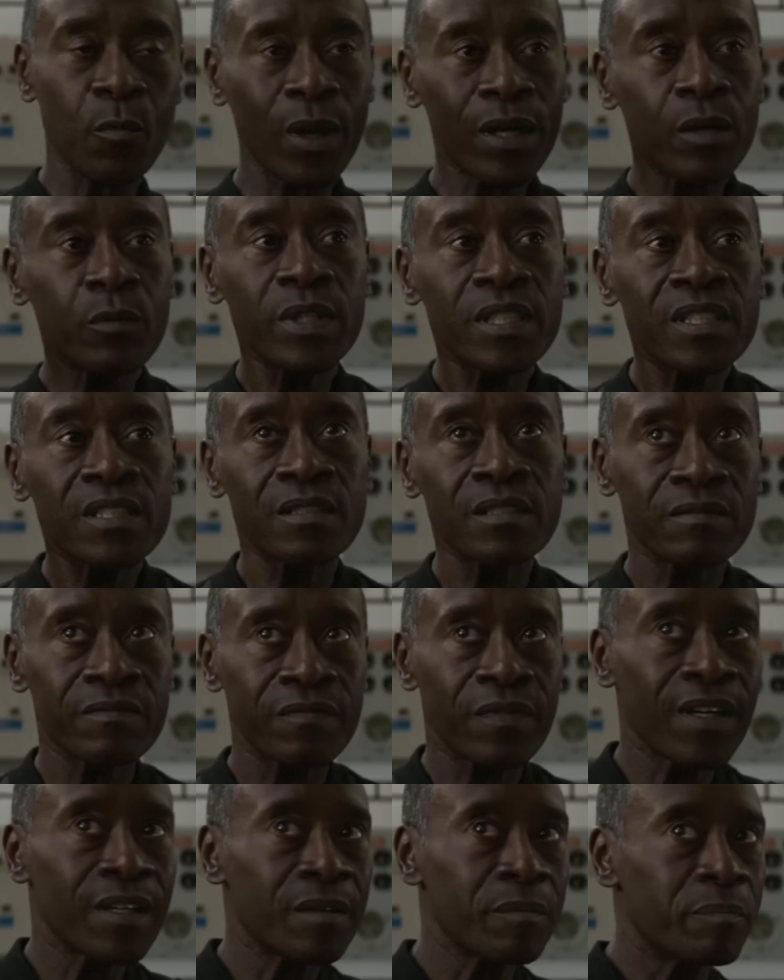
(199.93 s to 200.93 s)
Why don't we just
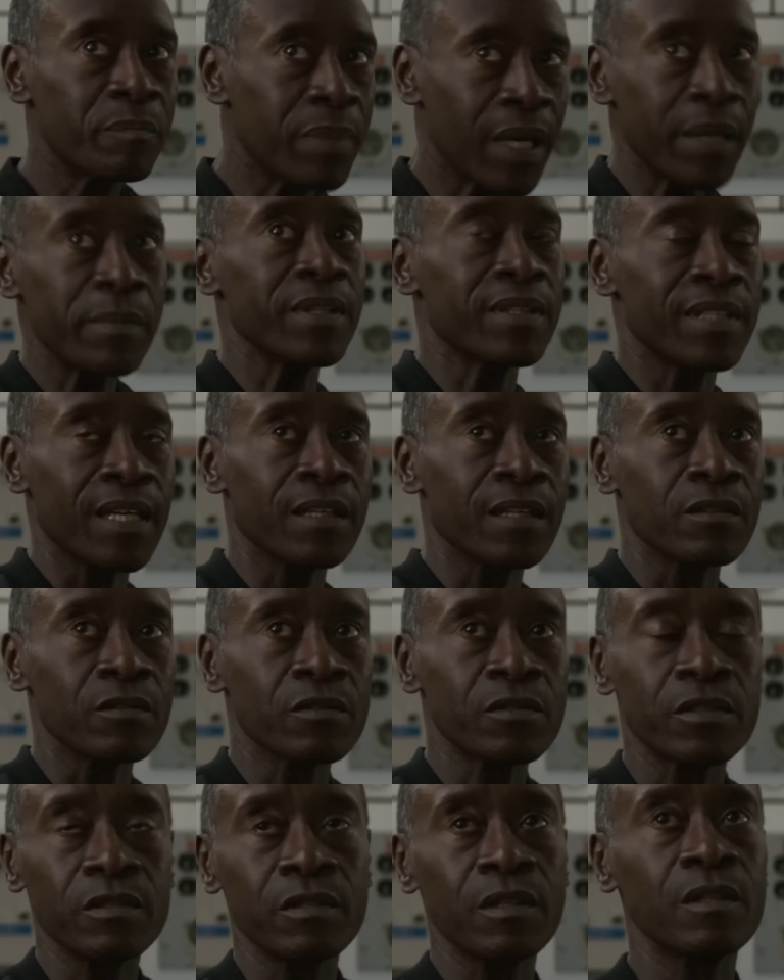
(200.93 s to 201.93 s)
find baby
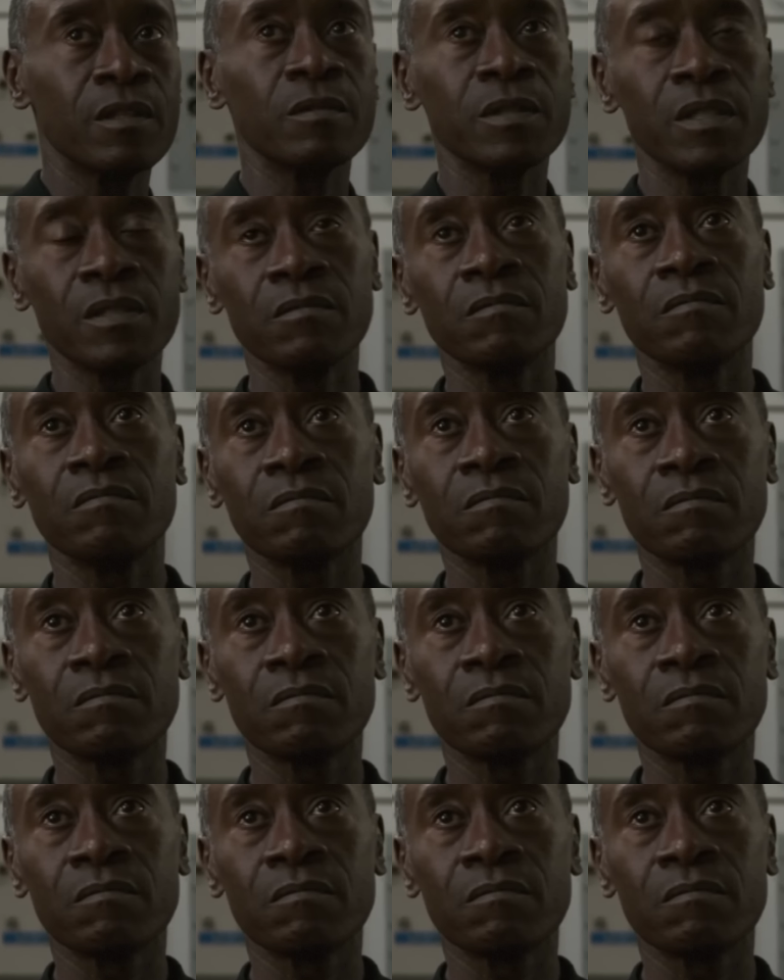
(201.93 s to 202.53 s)
Thanos, you know, and...